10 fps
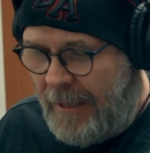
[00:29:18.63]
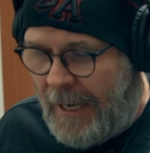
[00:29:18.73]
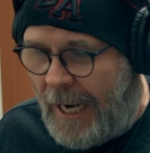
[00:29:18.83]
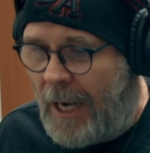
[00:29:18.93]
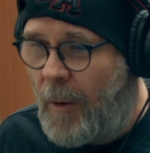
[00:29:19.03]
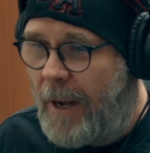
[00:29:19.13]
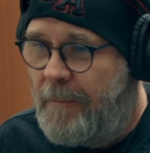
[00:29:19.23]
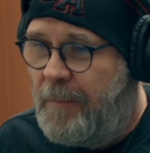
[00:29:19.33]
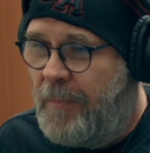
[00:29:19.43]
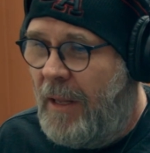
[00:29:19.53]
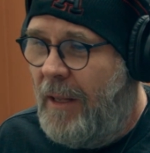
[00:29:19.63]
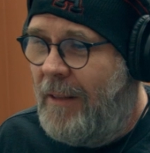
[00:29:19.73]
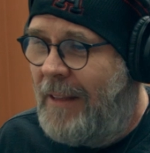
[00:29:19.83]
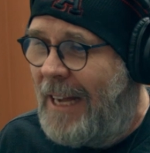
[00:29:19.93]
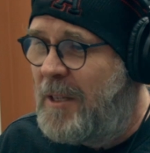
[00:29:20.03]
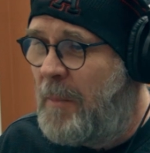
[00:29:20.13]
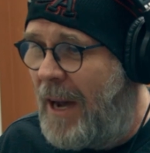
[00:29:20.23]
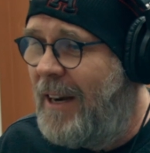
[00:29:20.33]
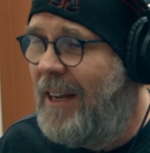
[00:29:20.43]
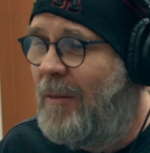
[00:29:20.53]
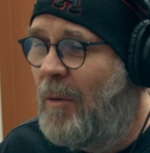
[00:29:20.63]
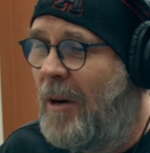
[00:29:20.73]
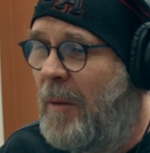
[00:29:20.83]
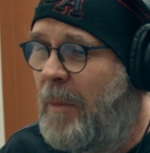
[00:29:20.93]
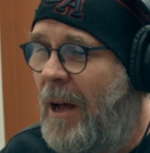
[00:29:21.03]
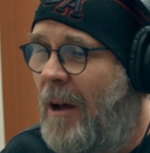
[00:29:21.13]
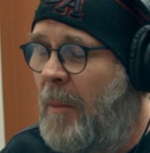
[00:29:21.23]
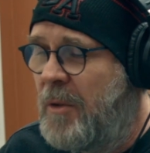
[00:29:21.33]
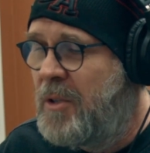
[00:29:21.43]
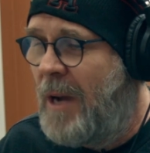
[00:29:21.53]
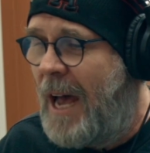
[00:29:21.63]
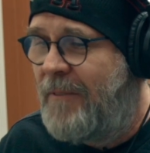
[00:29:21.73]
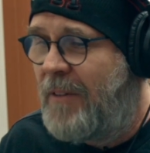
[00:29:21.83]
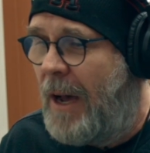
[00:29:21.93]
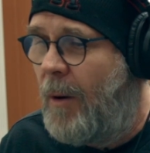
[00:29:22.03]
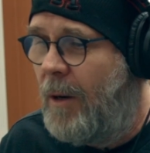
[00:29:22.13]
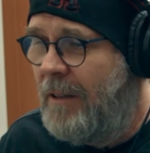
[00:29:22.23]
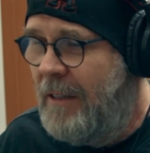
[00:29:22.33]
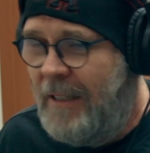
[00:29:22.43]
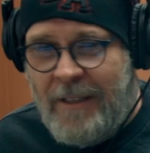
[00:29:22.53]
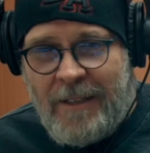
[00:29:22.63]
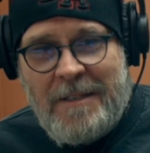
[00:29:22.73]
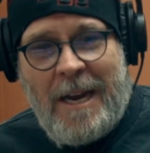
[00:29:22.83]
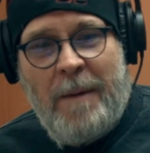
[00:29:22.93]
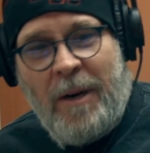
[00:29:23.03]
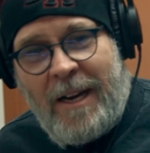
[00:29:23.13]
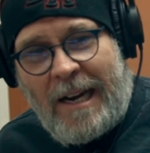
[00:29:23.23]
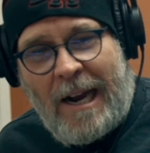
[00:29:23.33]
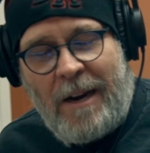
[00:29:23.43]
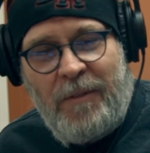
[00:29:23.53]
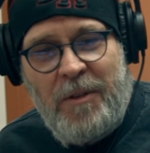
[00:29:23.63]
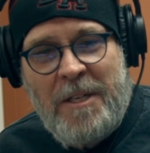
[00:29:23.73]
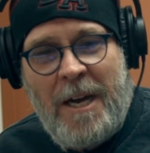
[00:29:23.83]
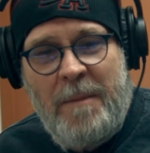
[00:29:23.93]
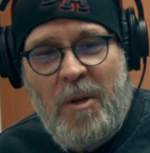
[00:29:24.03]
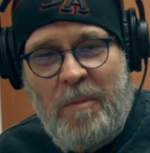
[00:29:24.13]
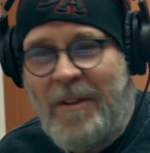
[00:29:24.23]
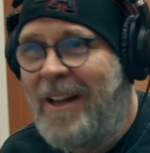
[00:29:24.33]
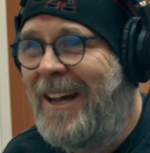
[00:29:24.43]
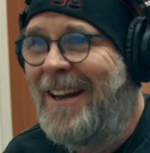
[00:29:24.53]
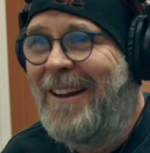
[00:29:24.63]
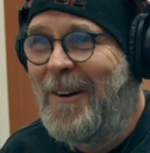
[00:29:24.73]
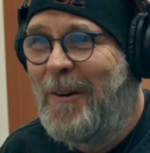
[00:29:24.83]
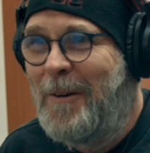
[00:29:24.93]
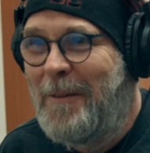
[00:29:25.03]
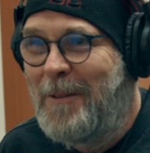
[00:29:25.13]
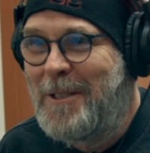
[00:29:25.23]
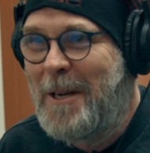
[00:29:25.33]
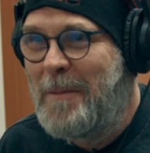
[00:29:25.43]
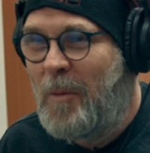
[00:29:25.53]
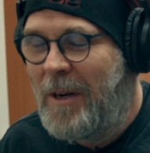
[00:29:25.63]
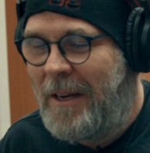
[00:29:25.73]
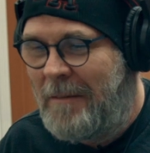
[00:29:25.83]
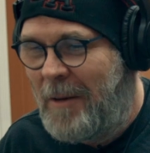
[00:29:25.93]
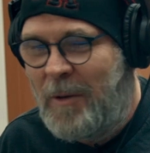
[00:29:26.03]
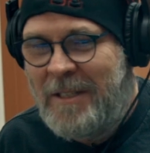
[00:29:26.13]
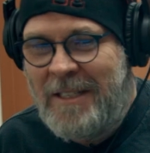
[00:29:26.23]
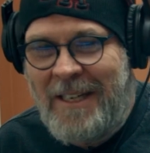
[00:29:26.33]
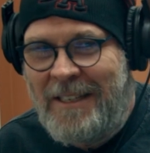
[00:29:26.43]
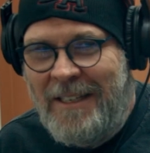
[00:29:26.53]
Anyway, that's about it. We're about almost to a half hour. This camera cut out a few times. Hopefully I got it going every time it went dead.